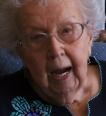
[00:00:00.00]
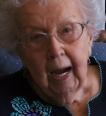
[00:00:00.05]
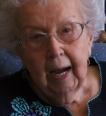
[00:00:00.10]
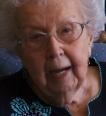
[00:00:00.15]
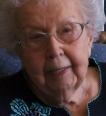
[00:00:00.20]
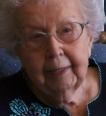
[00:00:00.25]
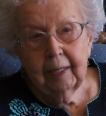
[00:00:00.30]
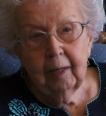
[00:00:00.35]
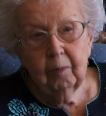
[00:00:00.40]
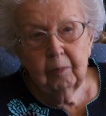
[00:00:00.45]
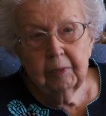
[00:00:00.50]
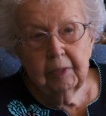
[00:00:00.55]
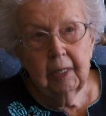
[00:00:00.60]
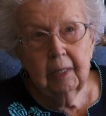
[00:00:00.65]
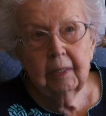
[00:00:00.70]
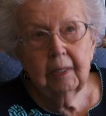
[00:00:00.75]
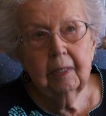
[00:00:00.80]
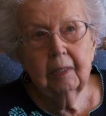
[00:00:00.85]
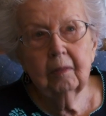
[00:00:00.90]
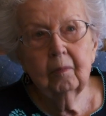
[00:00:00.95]
I kept
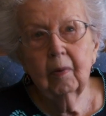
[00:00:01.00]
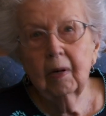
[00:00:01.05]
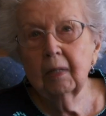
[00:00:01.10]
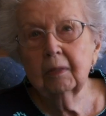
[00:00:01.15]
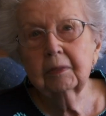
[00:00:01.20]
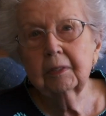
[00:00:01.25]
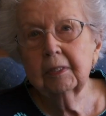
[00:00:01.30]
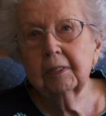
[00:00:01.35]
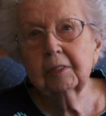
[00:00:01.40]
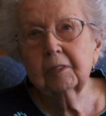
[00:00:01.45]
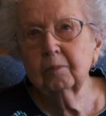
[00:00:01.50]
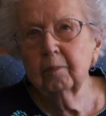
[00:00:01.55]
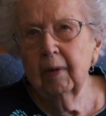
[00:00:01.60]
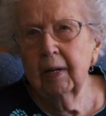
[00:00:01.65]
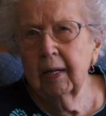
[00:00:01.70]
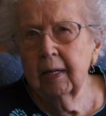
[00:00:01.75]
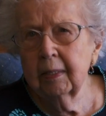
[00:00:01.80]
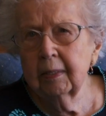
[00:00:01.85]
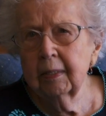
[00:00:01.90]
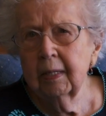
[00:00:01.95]
thinking about this
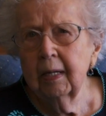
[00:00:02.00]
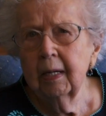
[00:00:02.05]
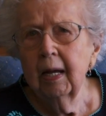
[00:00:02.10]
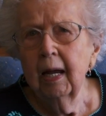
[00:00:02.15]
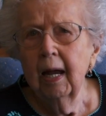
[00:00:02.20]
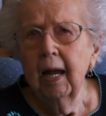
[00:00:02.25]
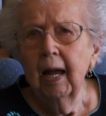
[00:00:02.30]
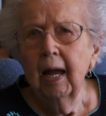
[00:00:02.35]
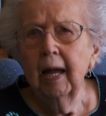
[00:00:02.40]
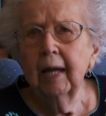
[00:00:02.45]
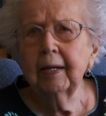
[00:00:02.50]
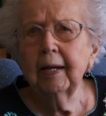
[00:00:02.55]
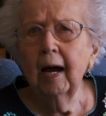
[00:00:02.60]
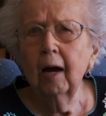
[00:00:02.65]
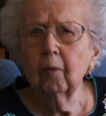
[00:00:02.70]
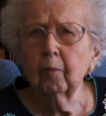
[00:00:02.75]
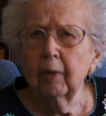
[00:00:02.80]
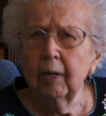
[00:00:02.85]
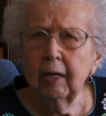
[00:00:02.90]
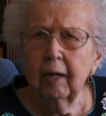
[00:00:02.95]
man and
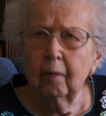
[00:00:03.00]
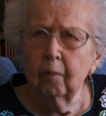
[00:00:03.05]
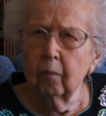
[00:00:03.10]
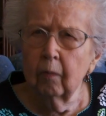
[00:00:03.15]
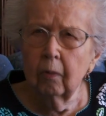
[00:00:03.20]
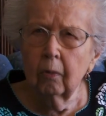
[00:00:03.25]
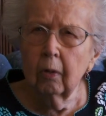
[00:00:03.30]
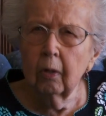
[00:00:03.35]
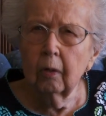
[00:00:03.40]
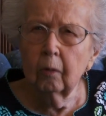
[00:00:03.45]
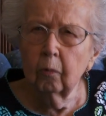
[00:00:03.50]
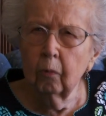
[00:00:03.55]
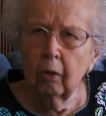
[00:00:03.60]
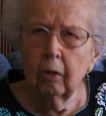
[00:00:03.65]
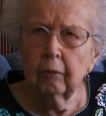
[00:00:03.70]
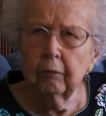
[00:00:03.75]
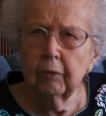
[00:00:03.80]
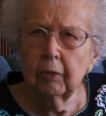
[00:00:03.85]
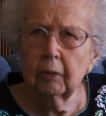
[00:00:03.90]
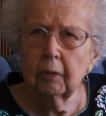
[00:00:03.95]
how many more
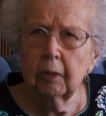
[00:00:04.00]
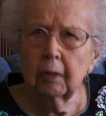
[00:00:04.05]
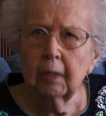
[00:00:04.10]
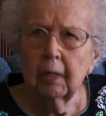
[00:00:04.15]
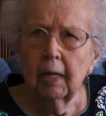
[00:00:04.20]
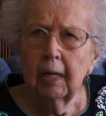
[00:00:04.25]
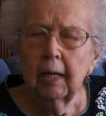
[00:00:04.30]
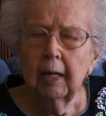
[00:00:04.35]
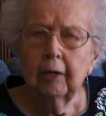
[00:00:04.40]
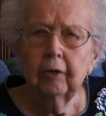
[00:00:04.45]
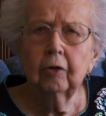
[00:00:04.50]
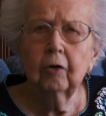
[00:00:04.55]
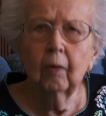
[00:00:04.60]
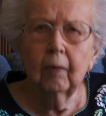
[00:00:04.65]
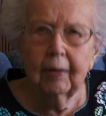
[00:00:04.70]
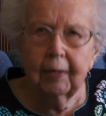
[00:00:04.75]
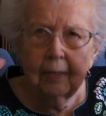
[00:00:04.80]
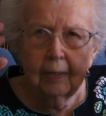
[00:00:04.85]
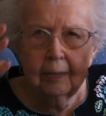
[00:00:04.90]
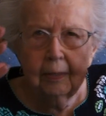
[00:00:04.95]
were there. You know,
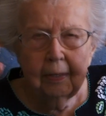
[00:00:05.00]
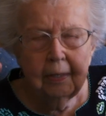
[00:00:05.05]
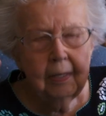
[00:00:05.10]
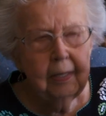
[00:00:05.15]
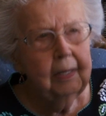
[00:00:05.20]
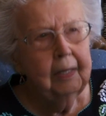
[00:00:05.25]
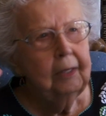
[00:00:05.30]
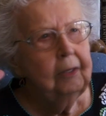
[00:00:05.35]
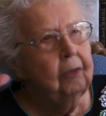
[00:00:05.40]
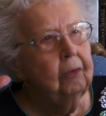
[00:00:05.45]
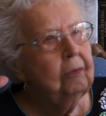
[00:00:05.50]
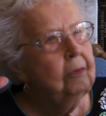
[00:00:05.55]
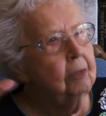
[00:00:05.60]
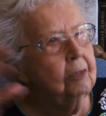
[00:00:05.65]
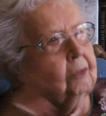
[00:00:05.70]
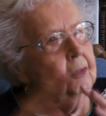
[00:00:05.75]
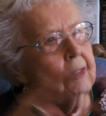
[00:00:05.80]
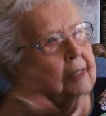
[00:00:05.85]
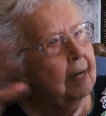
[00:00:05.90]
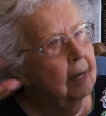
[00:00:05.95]
I, you,
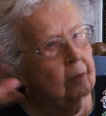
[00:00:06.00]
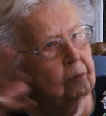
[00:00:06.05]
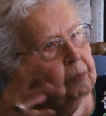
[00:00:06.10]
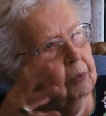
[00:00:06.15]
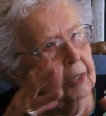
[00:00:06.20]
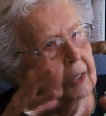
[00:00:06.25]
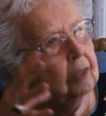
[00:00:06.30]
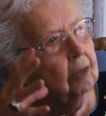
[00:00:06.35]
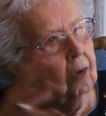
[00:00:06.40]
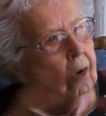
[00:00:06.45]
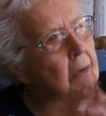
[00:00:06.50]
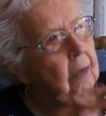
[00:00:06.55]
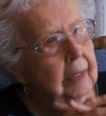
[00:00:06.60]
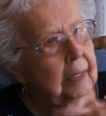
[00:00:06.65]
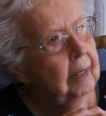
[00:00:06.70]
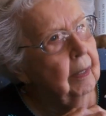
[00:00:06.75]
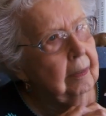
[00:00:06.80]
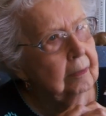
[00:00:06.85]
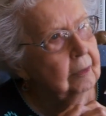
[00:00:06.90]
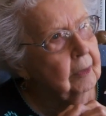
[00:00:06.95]
you can't put it all
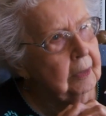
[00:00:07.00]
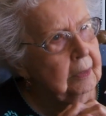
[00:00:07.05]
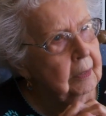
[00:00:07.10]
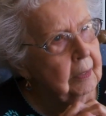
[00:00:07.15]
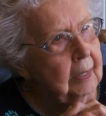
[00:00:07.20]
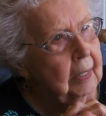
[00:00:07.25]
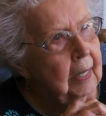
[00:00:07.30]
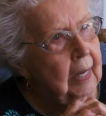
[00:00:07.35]
together.